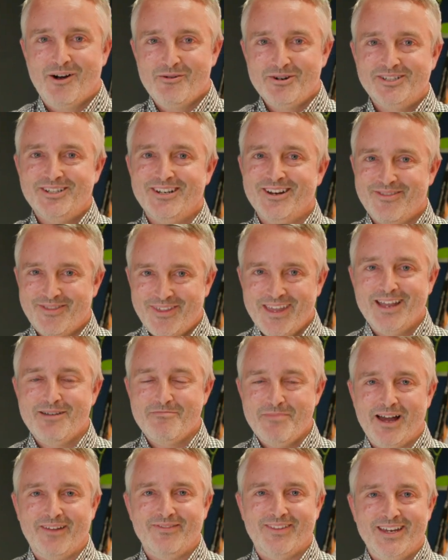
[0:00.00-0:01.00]
I want you to think
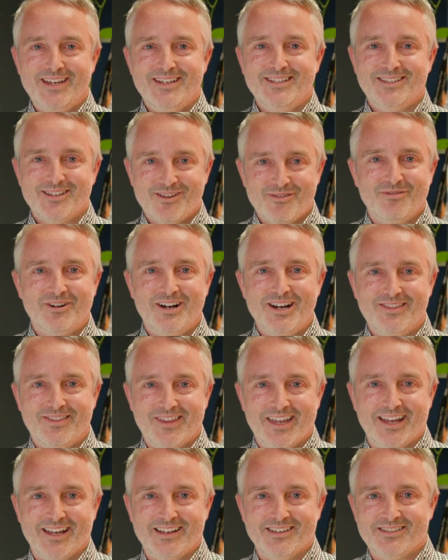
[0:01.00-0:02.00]
about these 3
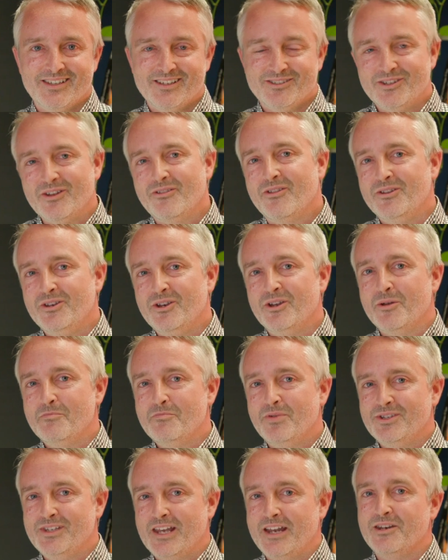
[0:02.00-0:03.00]
things so that you can
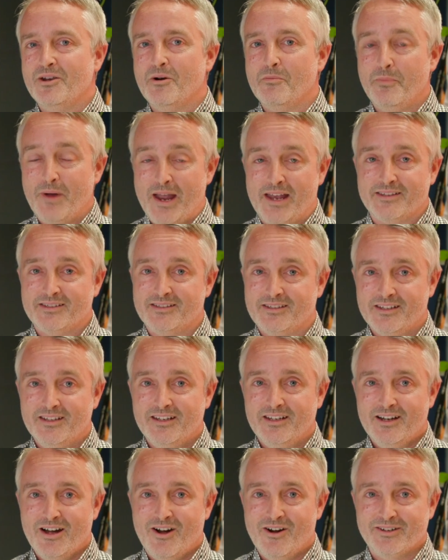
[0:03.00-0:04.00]
present your best
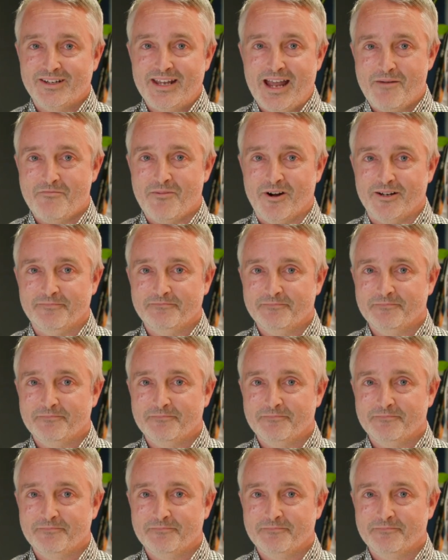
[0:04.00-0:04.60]
on camera.